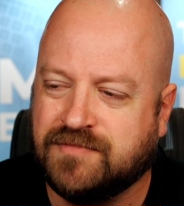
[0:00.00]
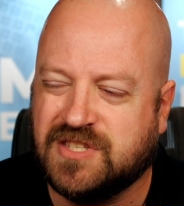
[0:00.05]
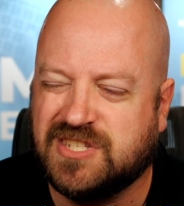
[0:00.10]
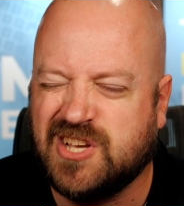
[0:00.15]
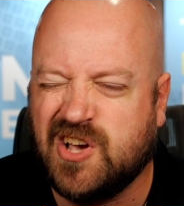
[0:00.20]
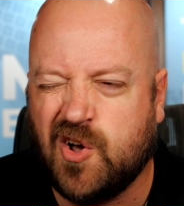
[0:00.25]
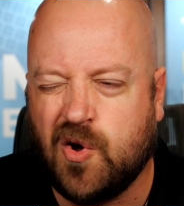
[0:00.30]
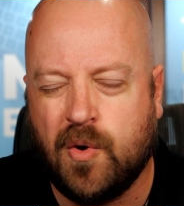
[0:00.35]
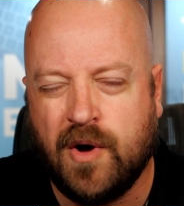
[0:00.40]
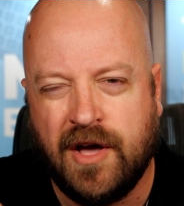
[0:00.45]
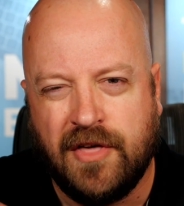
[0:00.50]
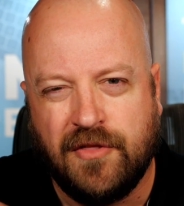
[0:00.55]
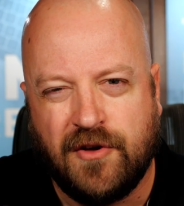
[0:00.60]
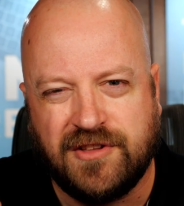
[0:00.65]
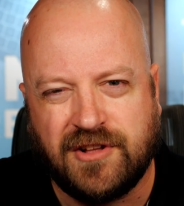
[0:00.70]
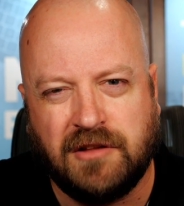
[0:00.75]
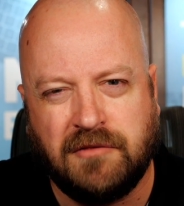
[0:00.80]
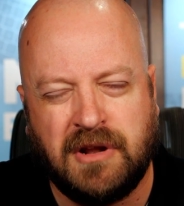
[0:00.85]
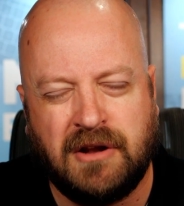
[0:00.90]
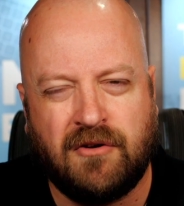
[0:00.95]
So
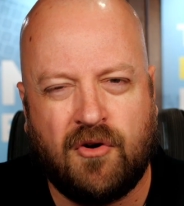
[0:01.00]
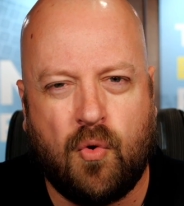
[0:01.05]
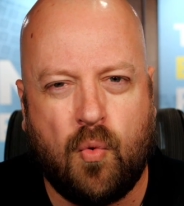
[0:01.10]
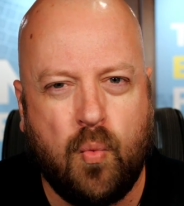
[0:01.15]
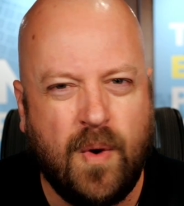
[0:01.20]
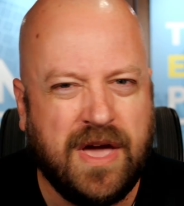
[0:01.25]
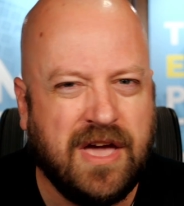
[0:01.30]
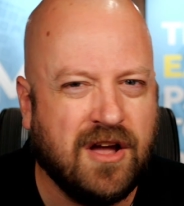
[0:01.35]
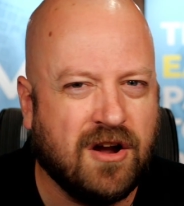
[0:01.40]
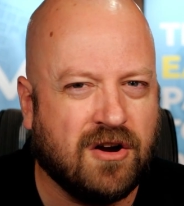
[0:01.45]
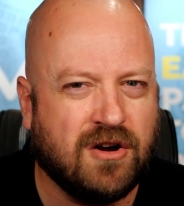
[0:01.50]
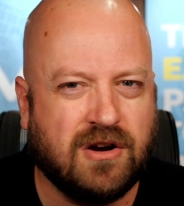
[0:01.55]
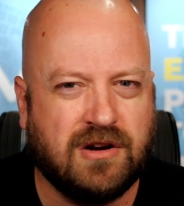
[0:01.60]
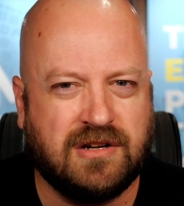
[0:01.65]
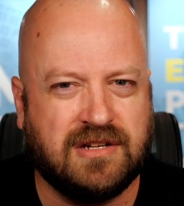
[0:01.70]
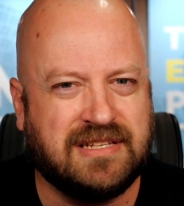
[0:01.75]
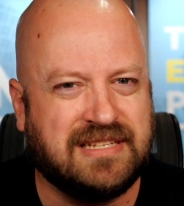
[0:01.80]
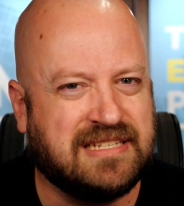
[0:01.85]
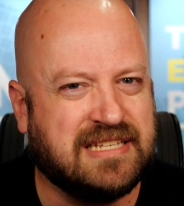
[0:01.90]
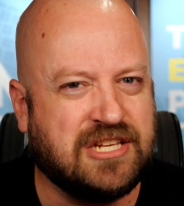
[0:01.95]
there's a little bit of a
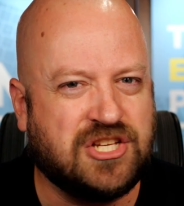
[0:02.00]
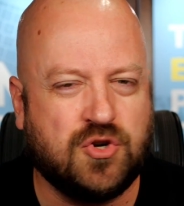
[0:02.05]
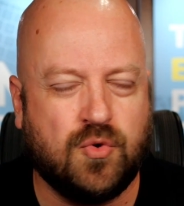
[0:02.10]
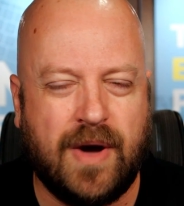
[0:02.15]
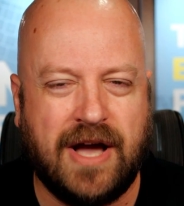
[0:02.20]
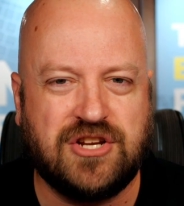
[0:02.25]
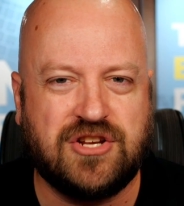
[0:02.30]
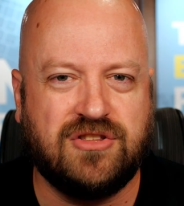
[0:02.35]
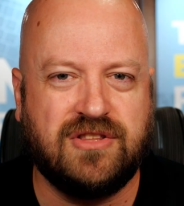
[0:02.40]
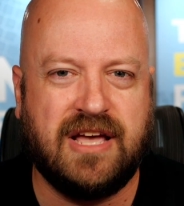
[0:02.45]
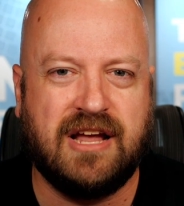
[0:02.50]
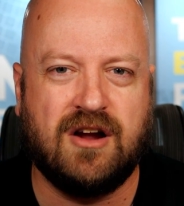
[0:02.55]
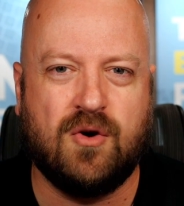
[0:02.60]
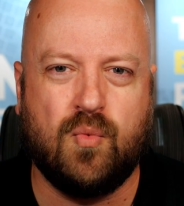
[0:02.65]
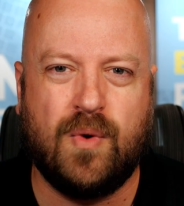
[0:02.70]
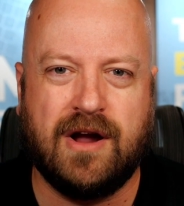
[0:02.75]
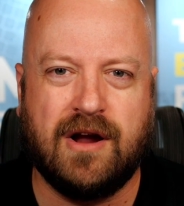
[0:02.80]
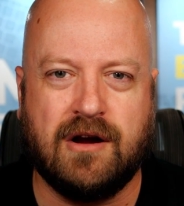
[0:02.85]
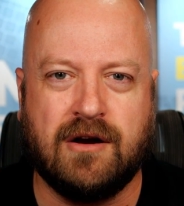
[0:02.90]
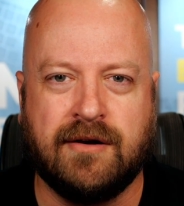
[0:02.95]
weird situation there
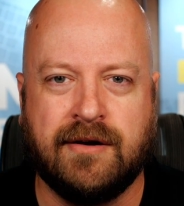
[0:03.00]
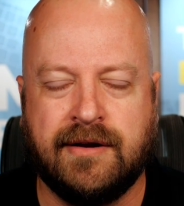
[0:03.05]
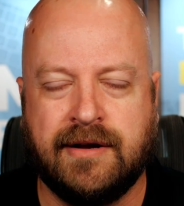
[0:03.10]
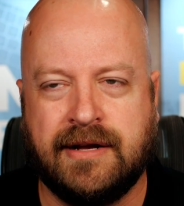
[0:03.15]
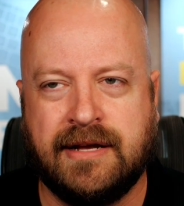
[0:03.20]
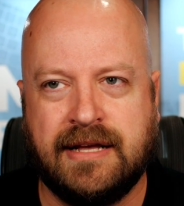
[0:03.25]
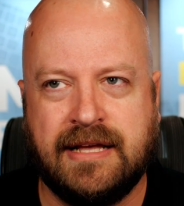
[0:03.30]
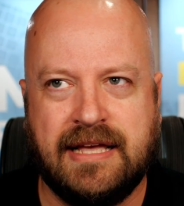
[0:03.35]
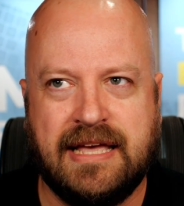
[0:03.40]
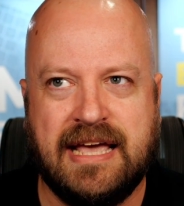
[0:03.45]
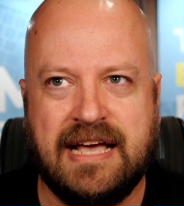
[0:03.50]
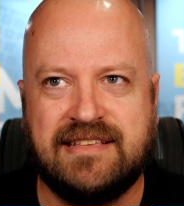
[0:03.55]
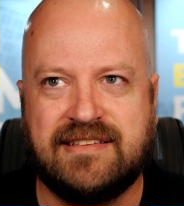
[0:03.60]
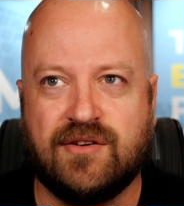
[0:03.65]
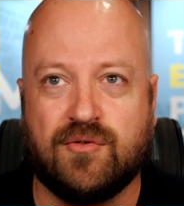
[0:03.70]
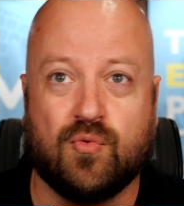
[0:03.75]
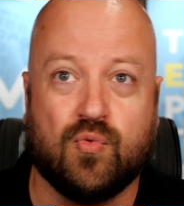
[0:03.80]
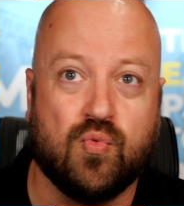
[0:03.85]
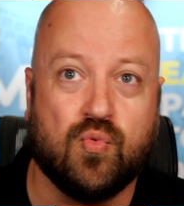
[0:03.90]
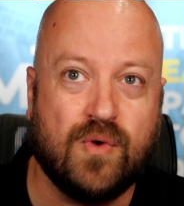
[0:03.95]
where is
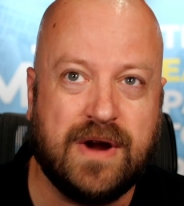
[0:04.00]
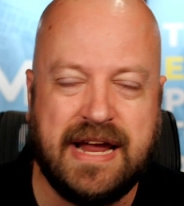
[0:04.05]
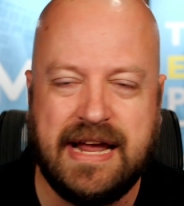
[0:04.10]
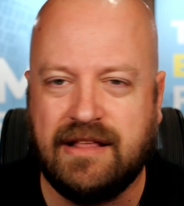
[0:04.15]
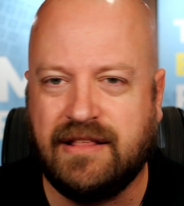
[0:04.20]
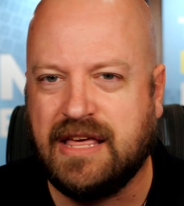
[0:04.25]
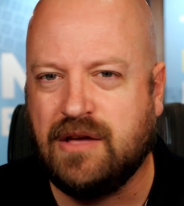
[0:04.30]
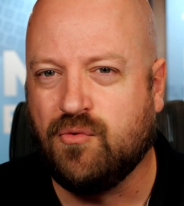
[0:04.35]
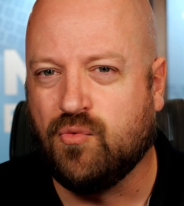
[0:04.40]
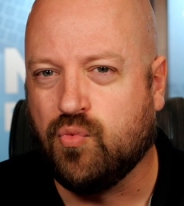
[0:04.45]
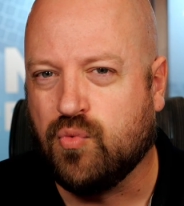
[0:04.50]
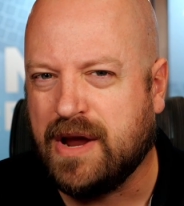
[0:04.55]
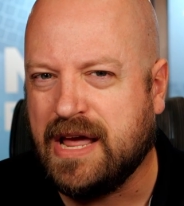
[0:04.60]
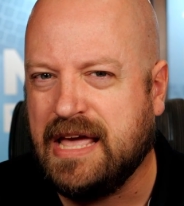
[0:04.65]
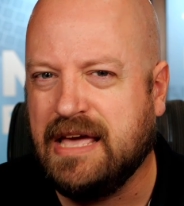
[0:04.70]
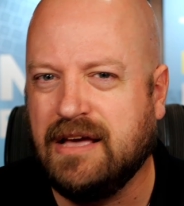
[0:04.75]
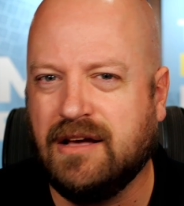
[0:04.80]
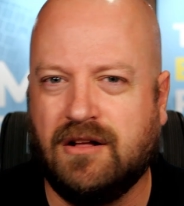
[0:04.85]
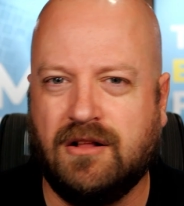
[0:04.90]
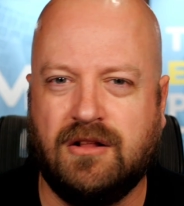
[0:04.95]
it really
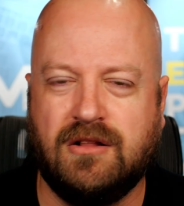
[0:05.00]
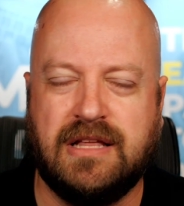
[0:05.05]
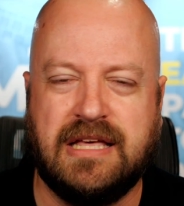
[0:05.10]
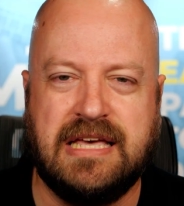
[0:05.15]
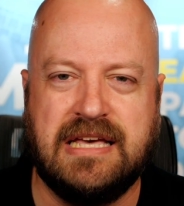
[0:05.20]
real?